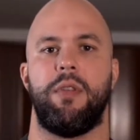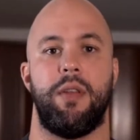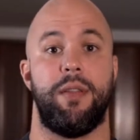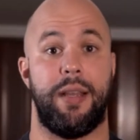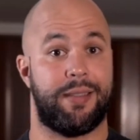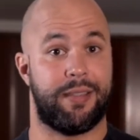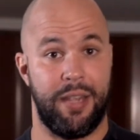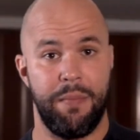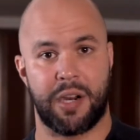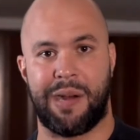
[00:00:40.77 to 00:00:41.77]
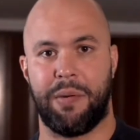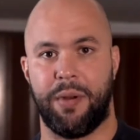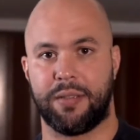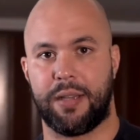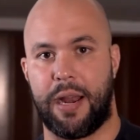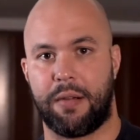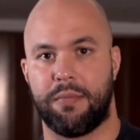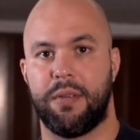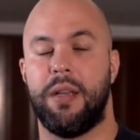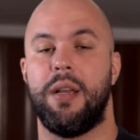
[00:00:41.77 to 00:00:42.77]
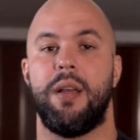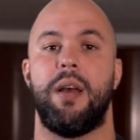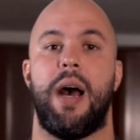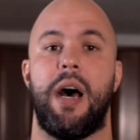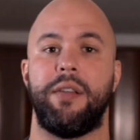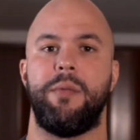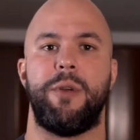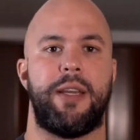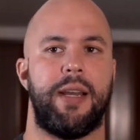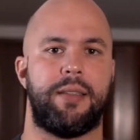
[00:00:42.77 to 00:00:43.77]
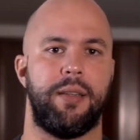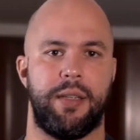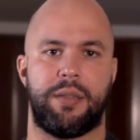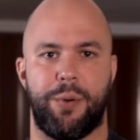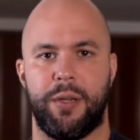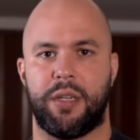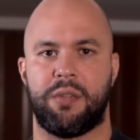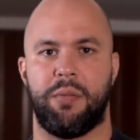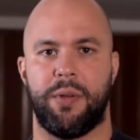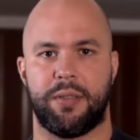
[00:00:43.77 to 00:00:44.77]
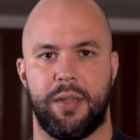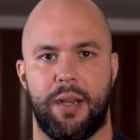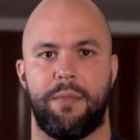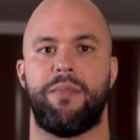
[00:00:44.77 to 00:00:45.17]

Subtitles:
This is him a couple months later. How did we get to this point a couple months later?